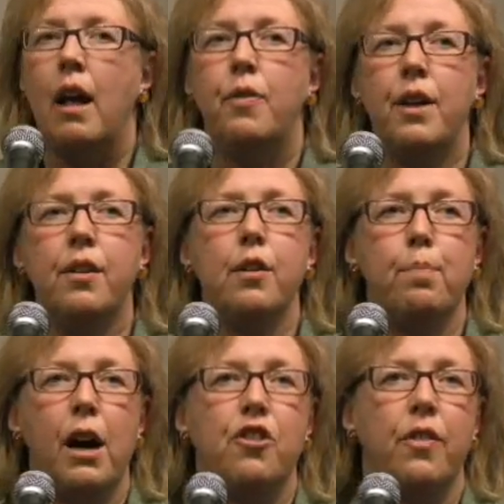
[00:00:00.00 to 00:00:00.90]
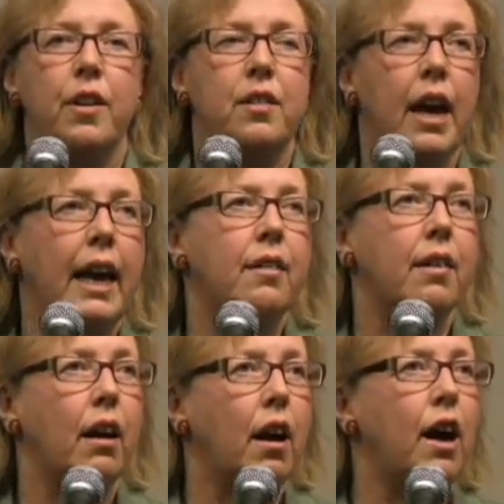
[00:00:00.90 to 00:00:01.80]
This is a budget that takes
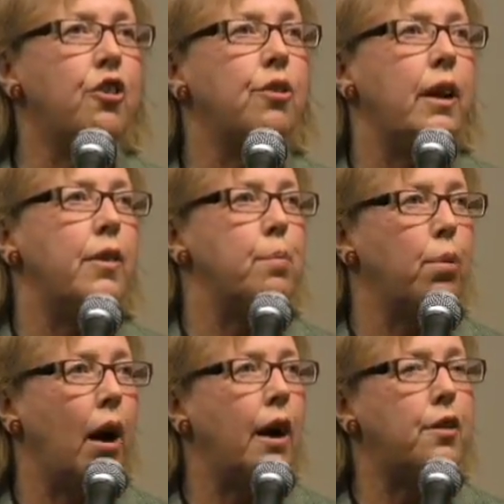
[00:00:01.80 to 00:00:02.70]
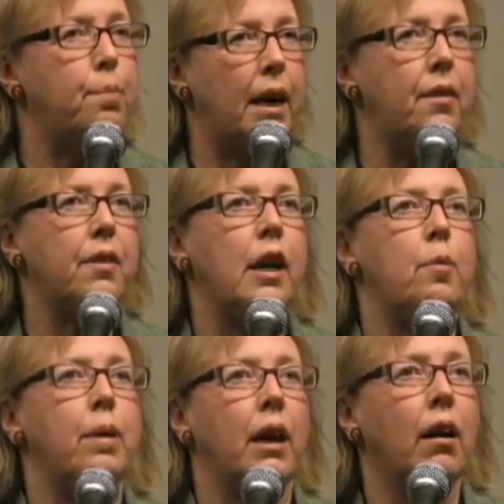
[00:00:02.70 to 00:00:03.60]
a country that prized
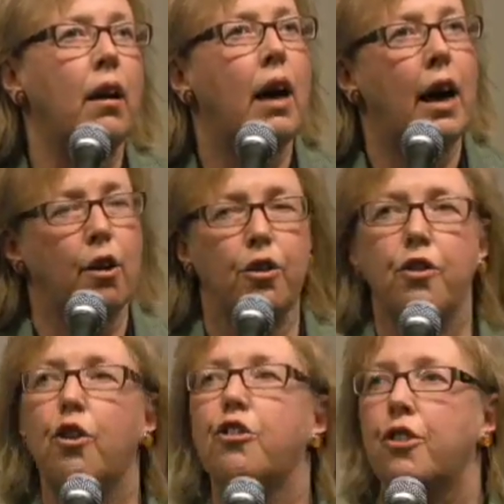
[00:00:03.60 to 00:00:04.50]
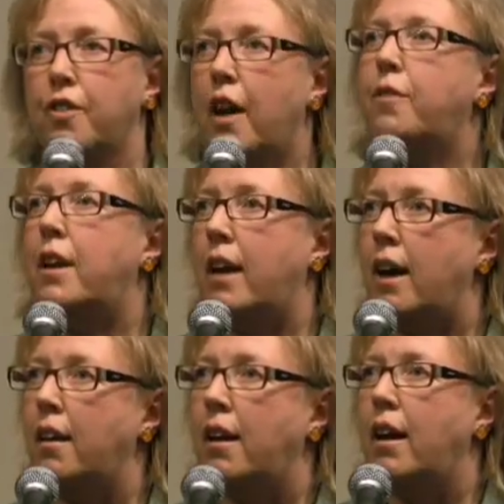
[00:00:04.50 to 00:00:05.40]
peacekeeping and our social safety
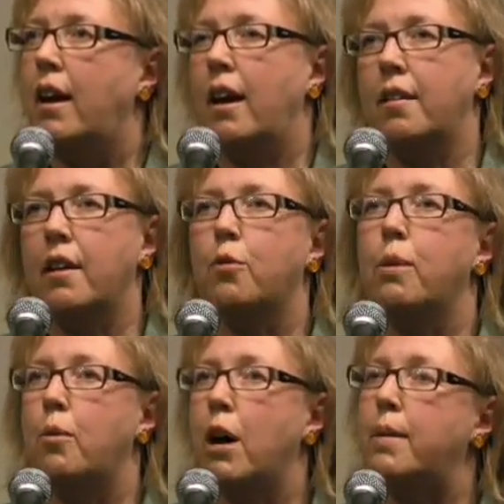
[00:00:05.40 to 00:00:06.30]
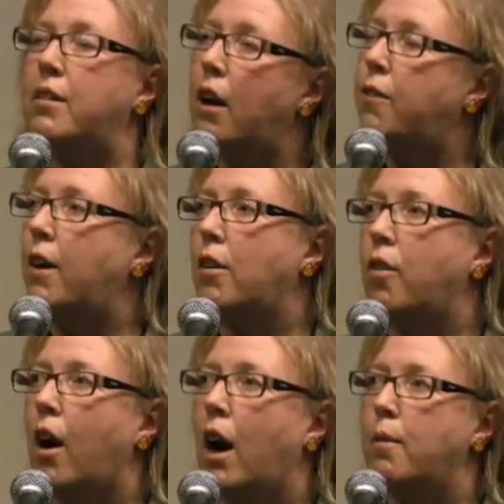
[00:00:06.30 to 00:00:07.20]
net and says we want to be tough on
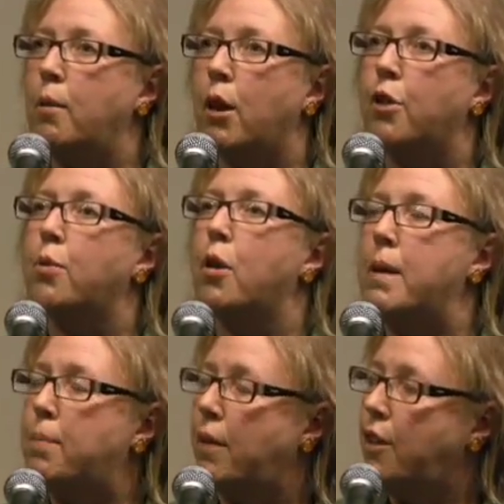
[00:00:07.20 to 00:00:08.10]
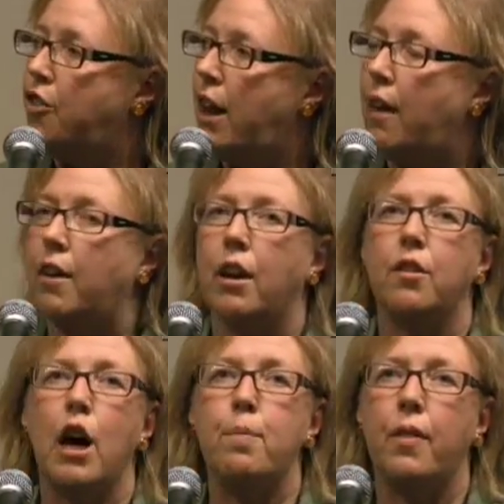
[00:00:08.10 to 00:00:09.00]
crime, we want to throw people in jail, and on
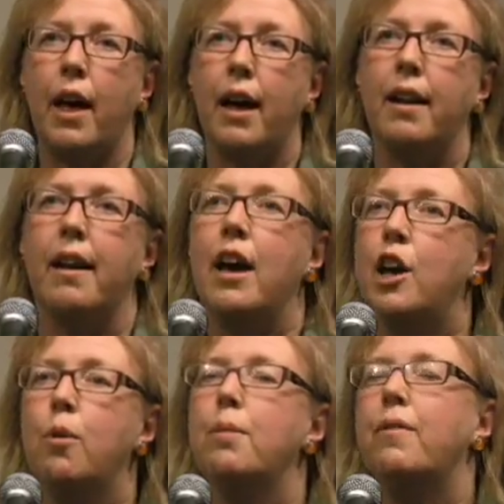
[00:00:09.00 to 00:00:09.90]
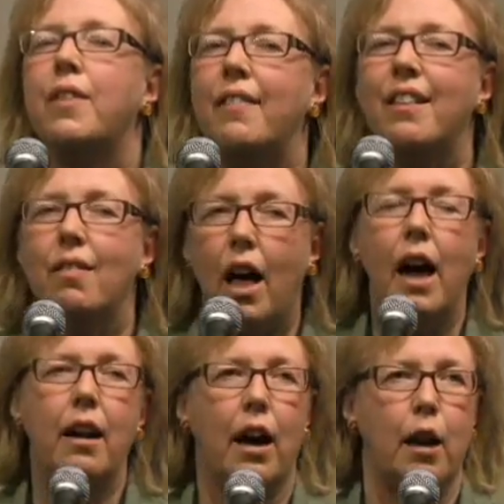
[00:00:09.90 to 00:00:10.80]
top of that, you won't believe the
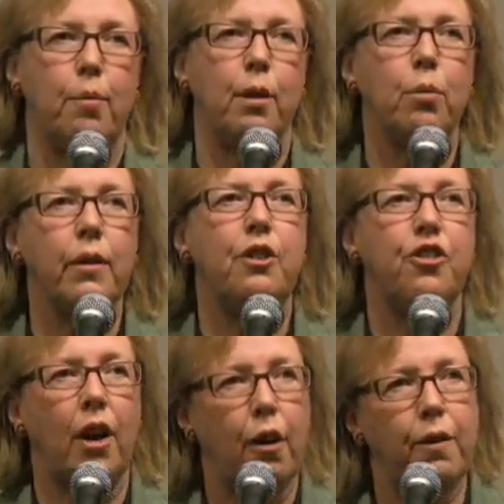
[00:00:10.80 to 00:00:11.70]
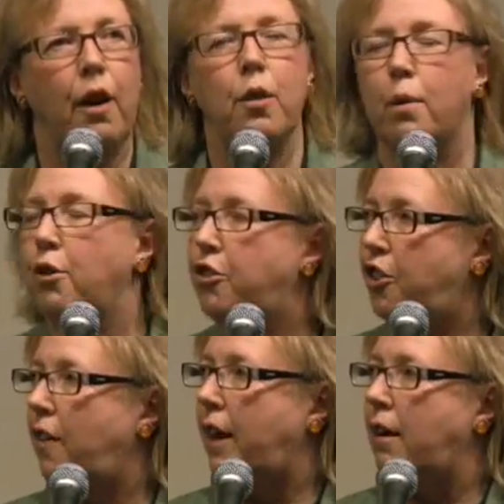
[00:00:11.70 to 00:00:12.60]
line item that really I found the most
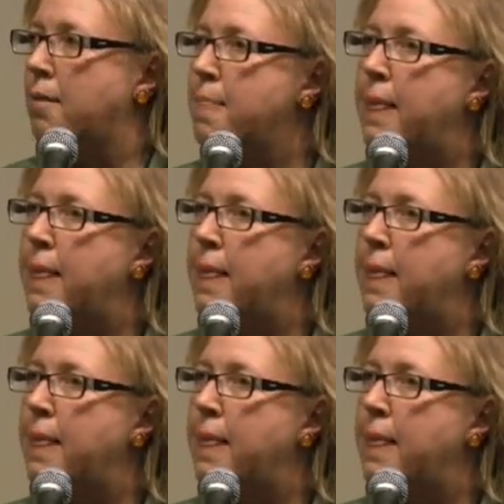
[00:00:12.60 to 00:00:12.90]
chilling